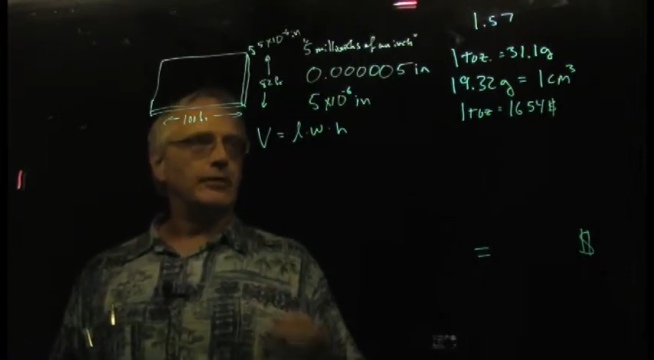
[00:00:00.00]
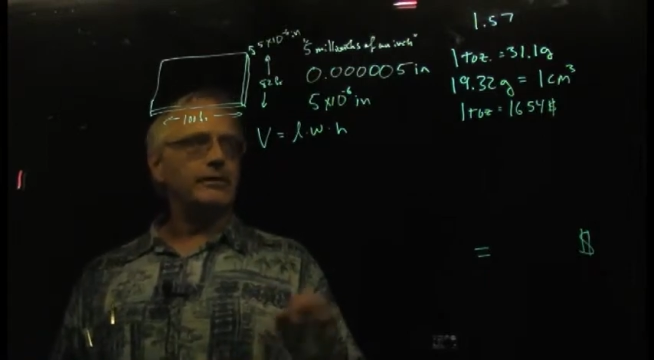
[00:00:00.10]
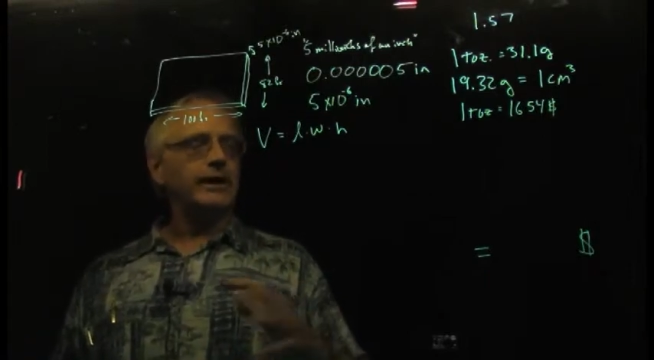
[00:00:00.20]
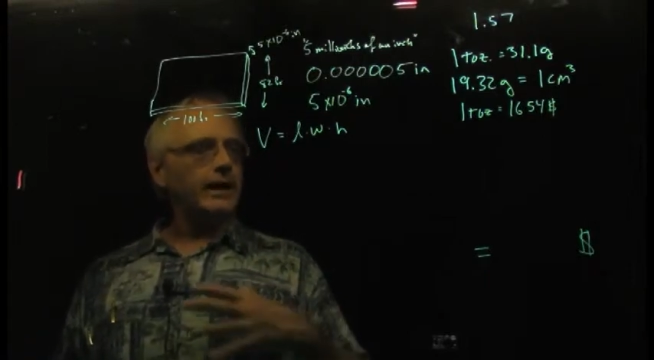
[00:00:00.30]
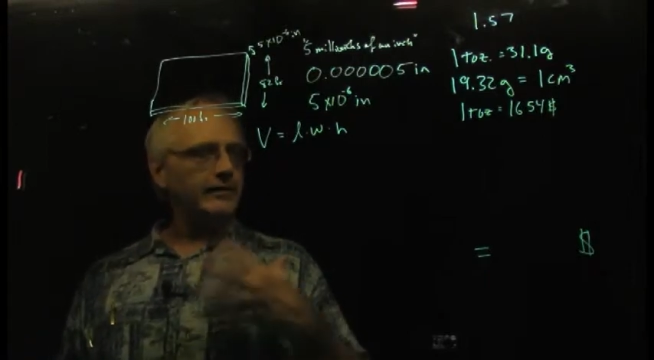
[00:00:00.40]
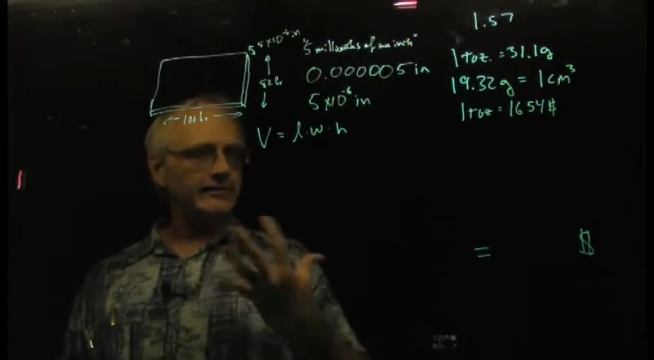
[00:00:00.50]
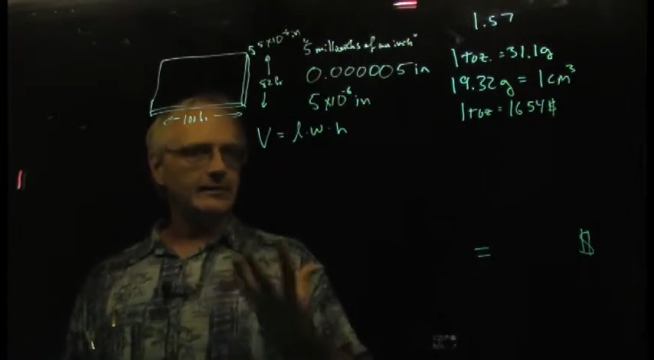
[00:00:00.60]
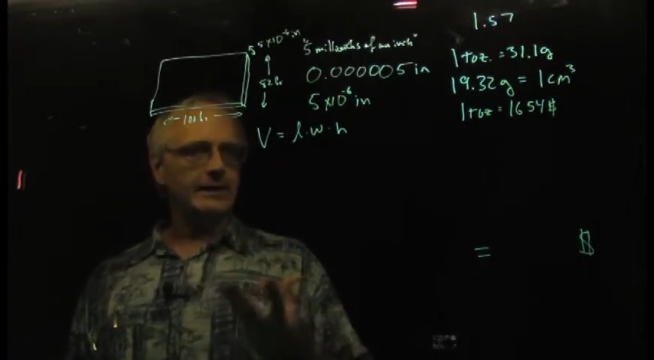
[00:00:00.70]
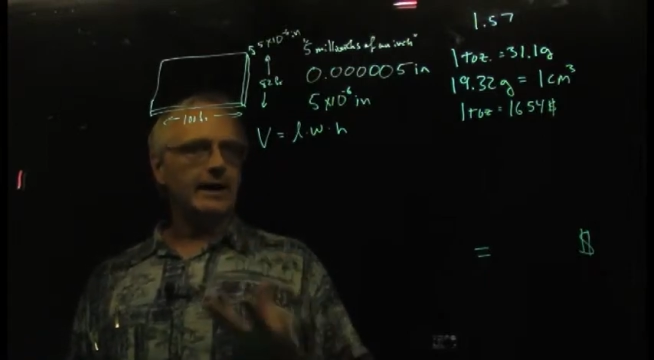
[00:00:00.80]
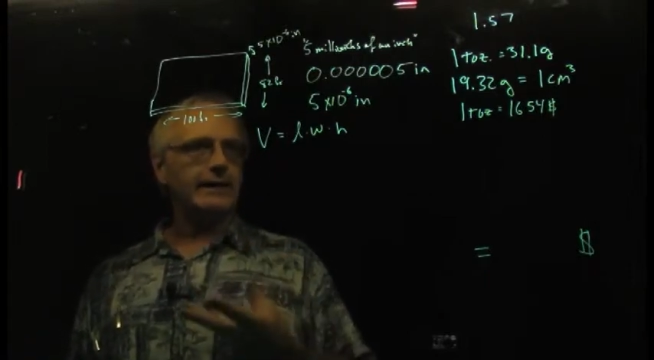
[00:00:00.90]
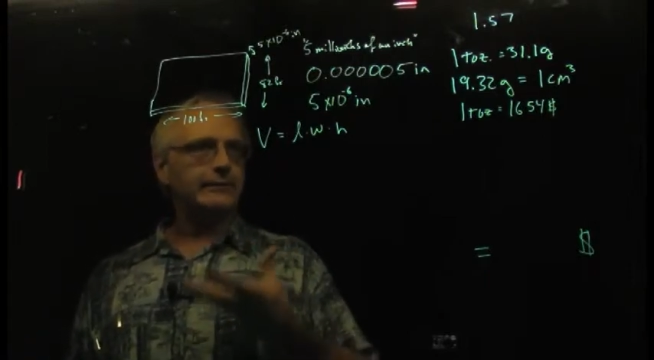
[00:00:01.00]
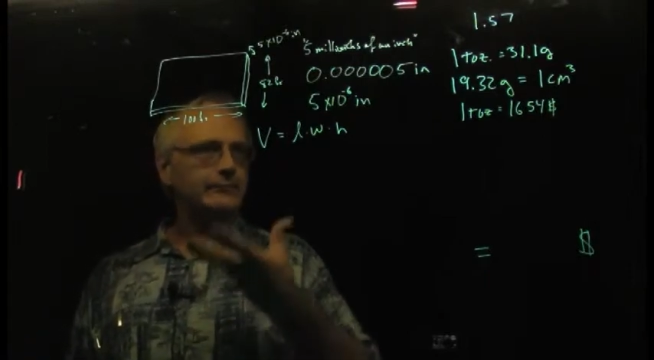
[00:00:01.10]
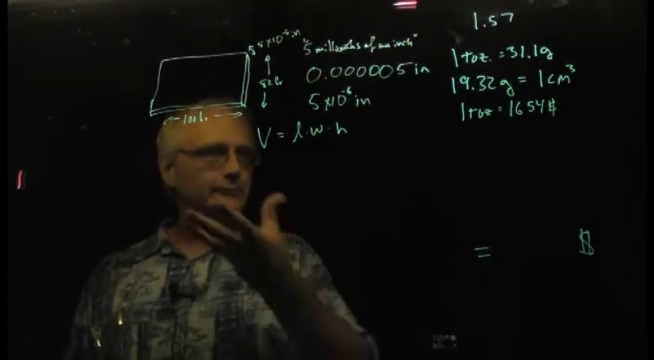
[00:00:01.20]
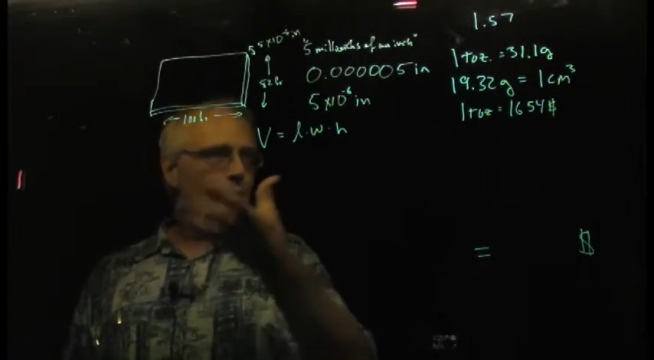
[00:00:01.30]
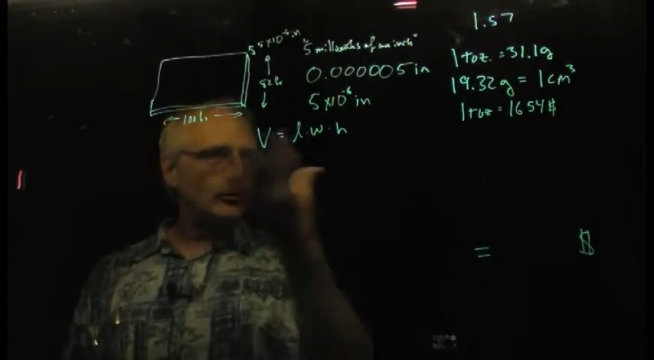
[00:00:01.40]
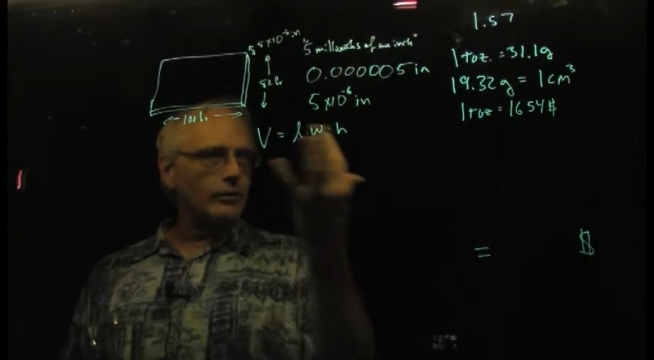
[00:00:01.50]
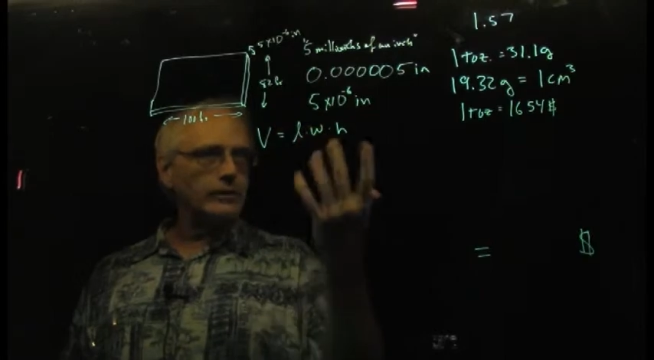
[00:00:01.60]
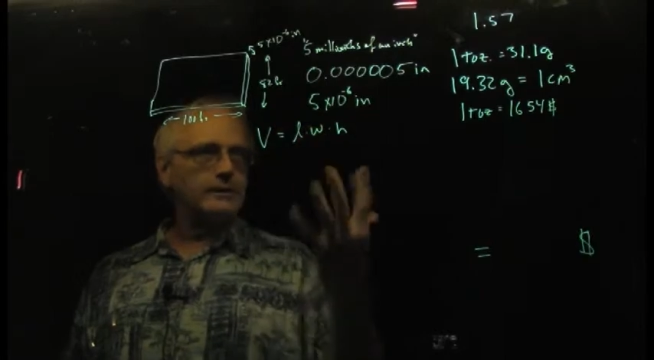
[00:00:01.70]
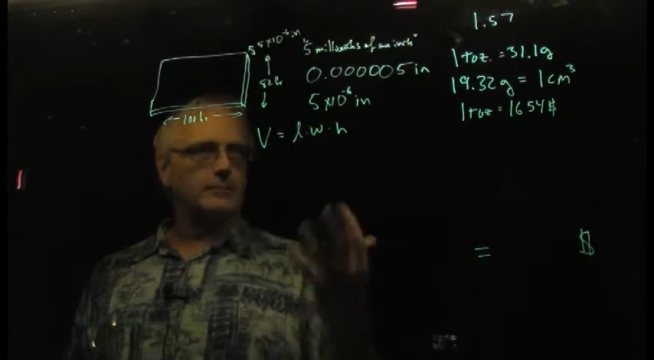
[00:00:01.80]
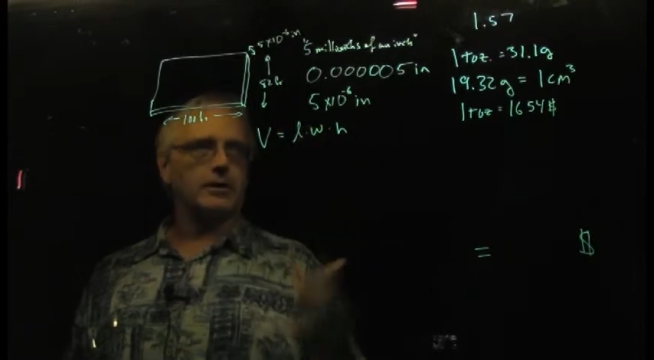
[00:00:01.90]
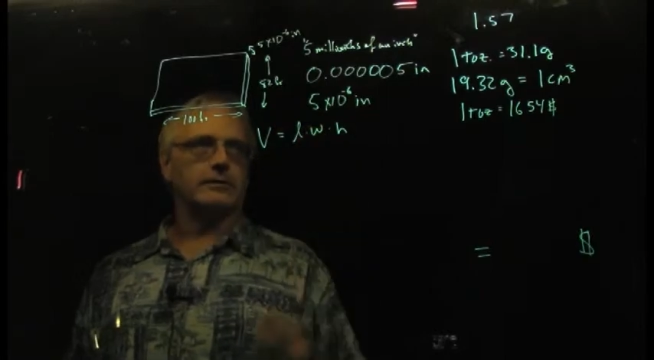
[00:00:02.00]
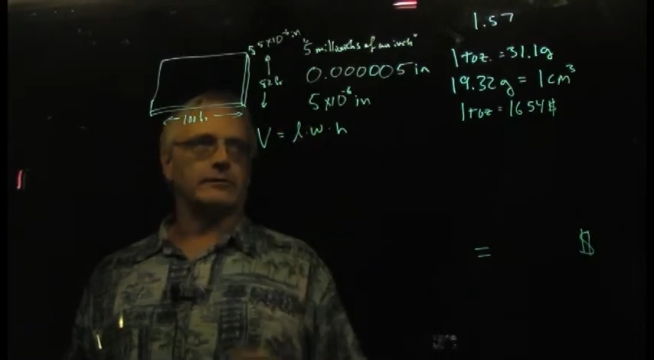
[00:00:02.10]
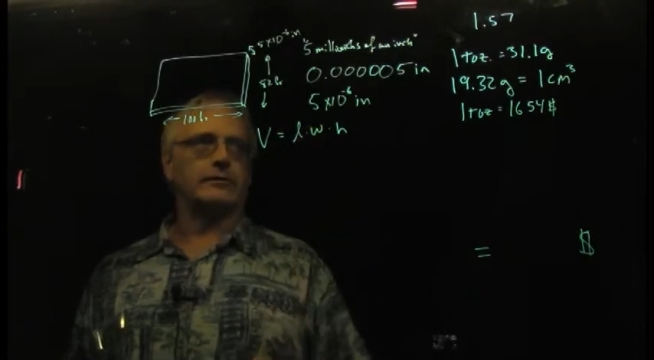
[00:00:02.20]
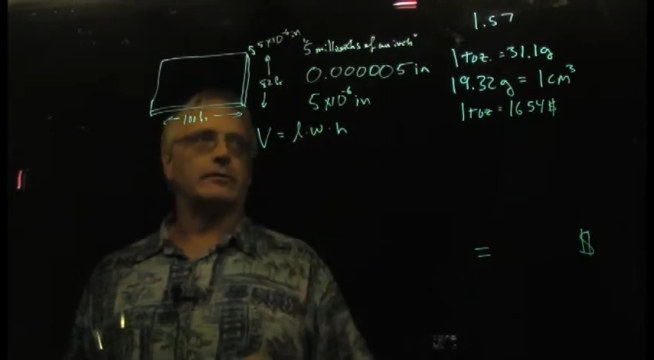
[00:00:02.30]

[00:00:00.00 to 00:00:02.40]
though it has a lot of wordy parts